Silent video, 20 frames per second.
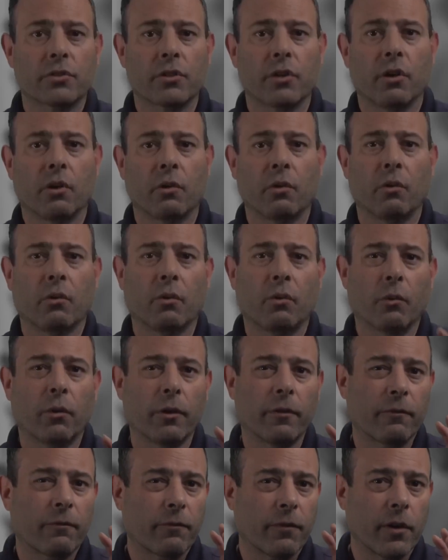So
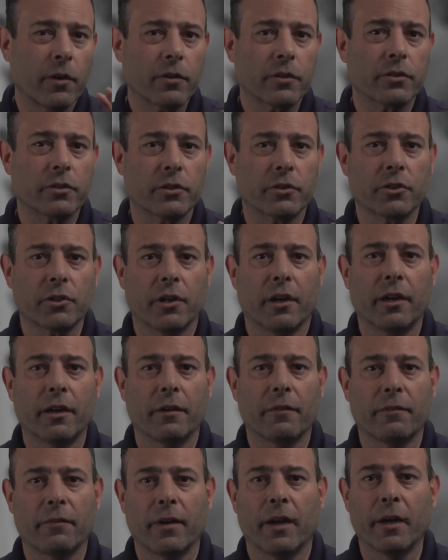when folks are trying
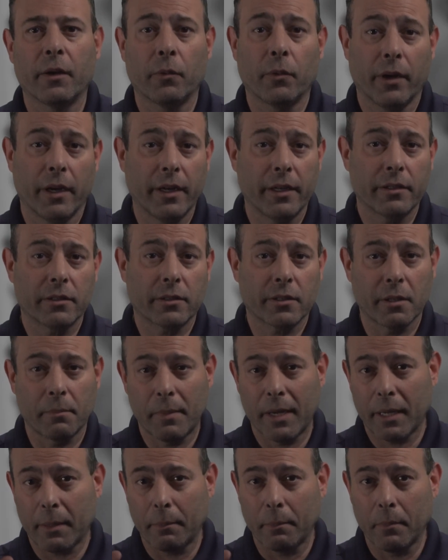to find ways to
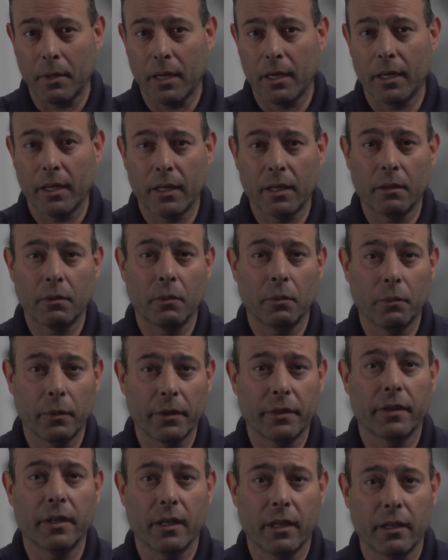make money
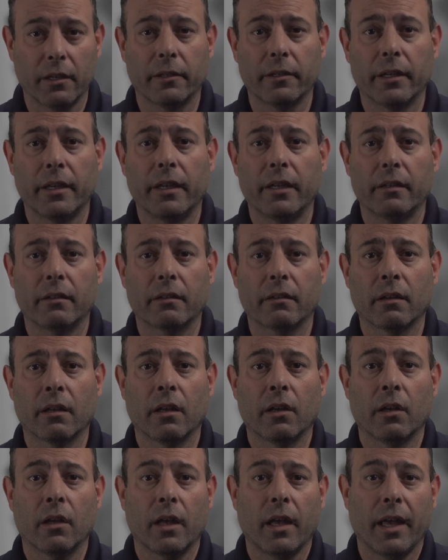with the internet,
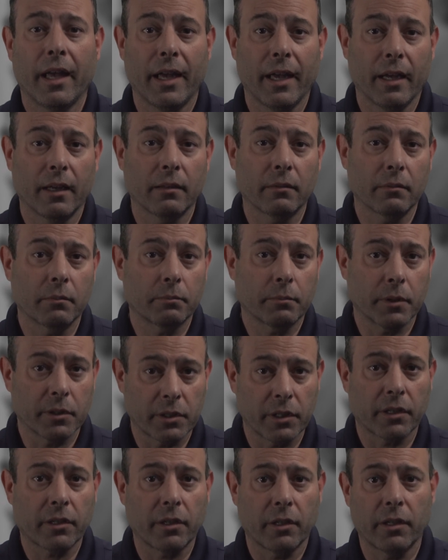and
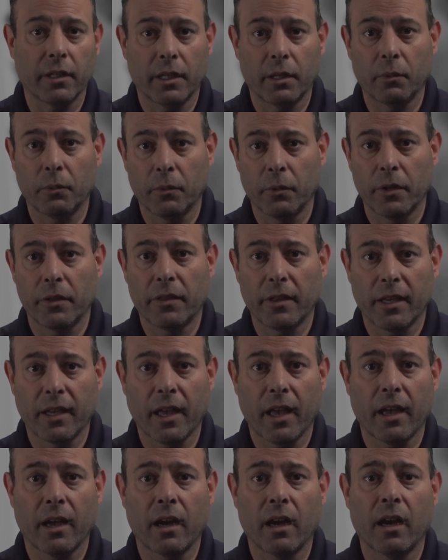particularly with the
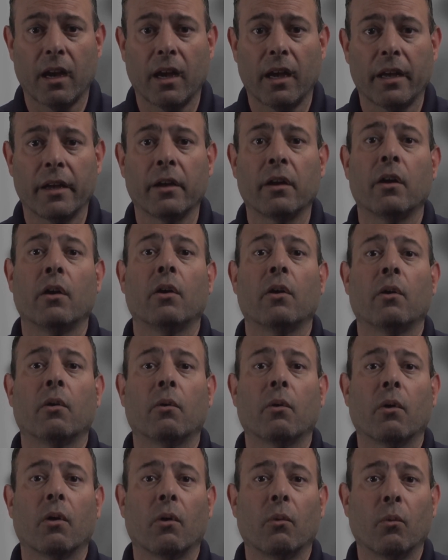AI,
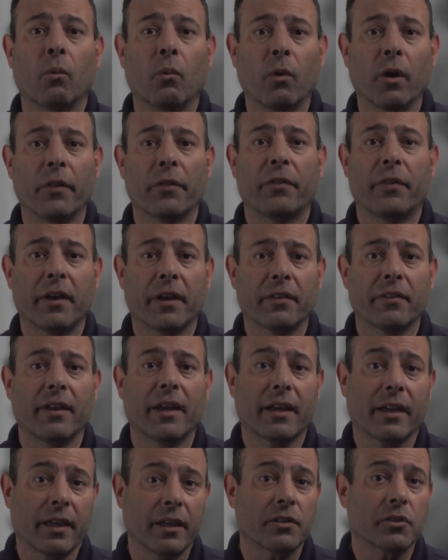one thing
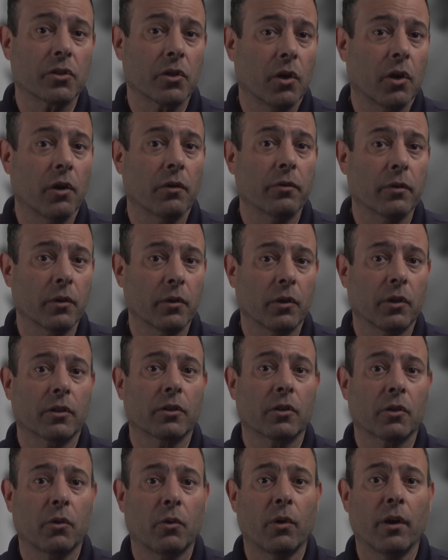that gets
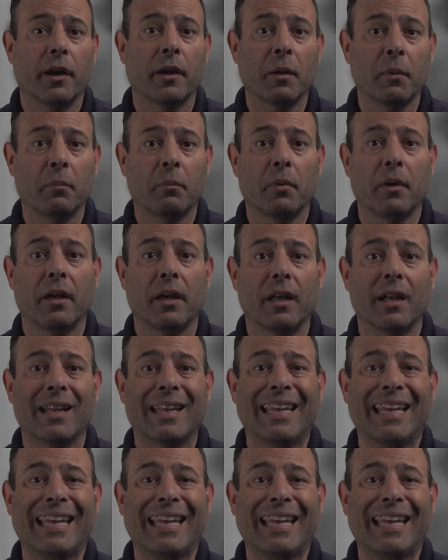overlooked quite a bit